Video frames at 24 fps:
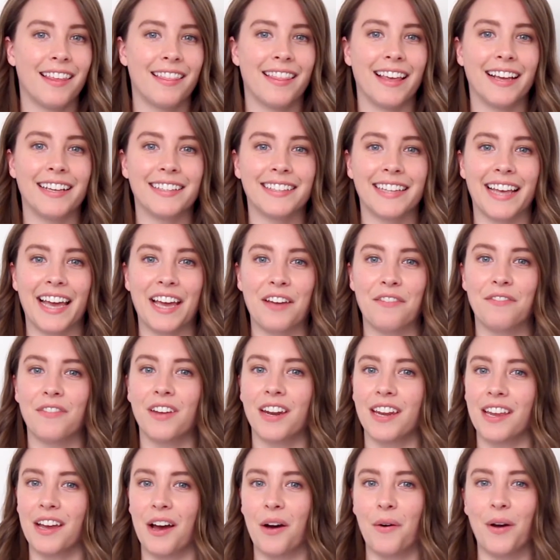Things like
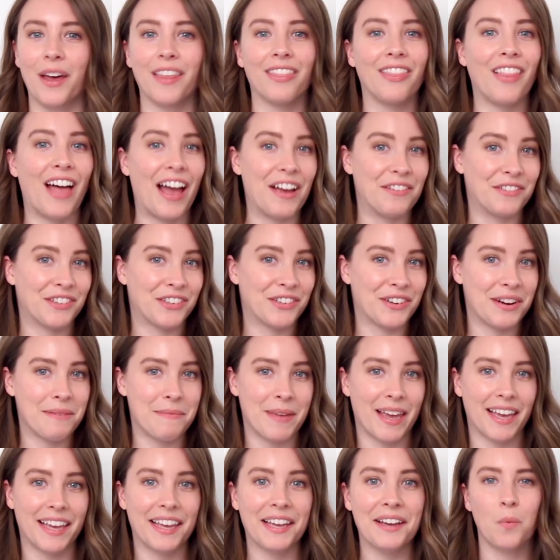video and live
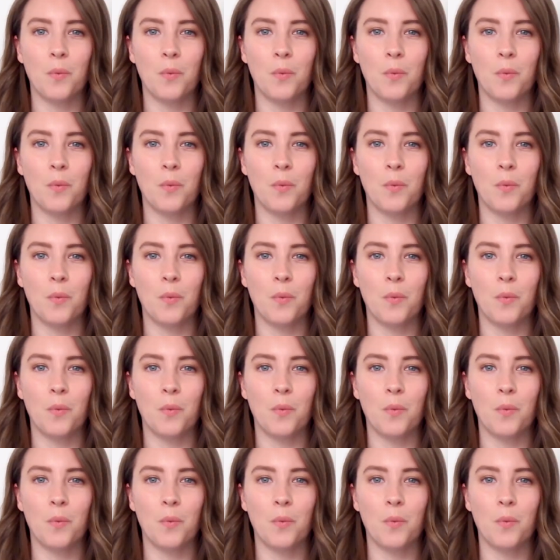streaming.